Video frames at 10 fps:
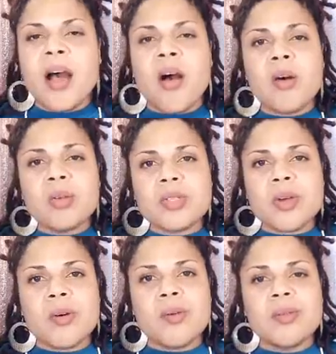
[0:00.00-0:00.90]

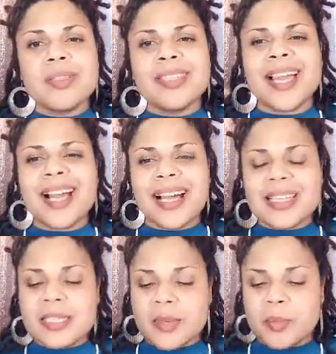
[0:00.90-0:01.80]
Also, that
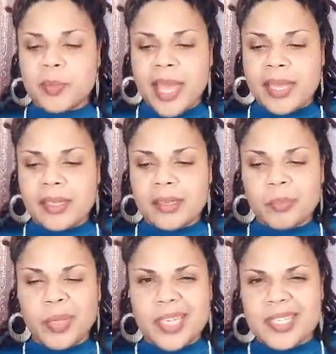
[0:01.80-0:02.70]
concept like
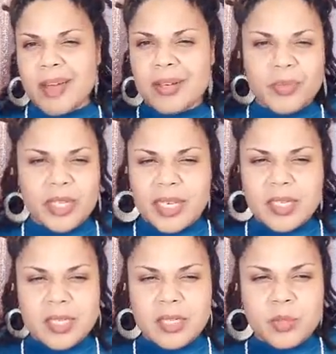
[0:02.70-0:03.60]
plays out in
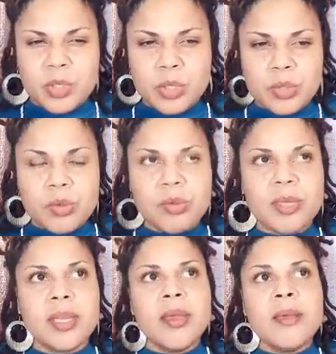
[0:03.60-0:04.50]
relationships too,
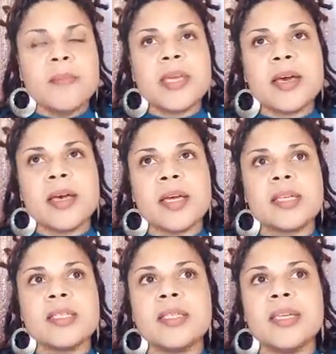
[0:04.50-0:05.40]

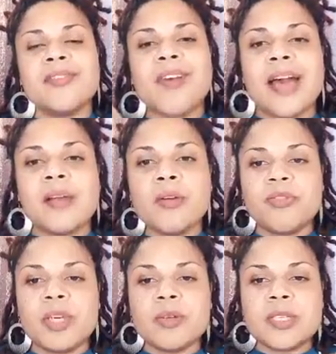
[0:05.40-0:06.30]
because if I don't
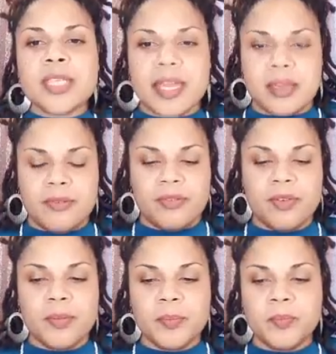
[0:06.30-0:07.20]
feel safe
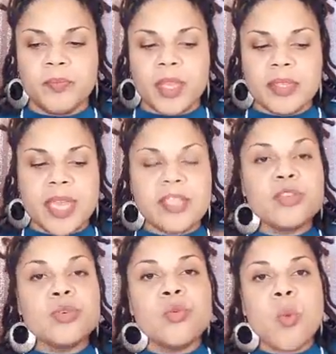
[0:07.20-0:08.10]
that
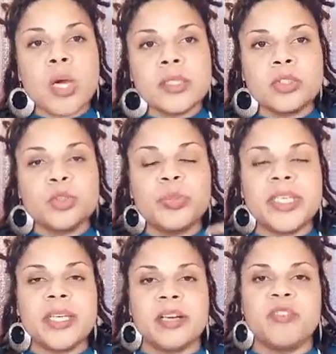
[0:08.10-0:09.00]
you want to
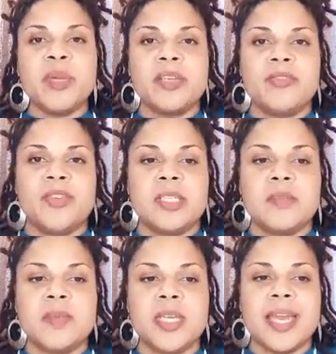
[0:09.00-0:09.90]
be of benefit
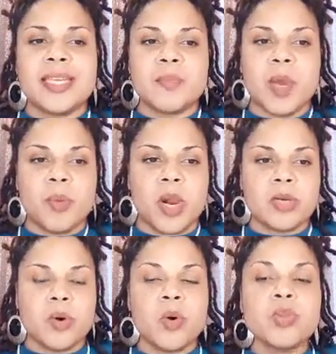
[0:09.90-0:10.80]
to me as my
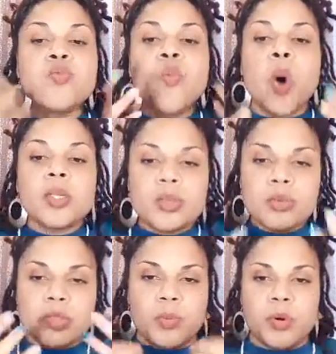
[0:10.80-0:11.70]
partner or you want
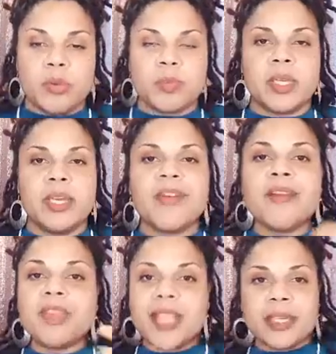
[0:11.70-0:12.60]
to support me, if
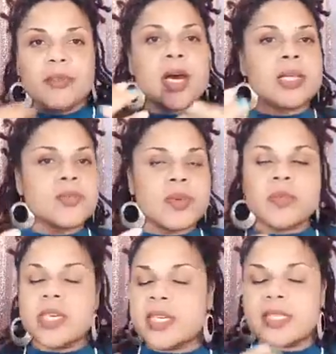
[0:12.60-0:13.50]
I feel like you othering
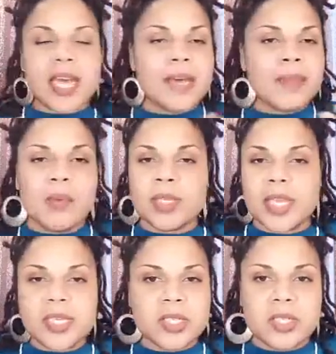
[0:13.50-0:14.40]
me inside my
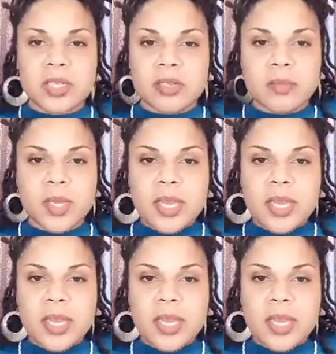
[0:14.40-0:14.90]
relationship,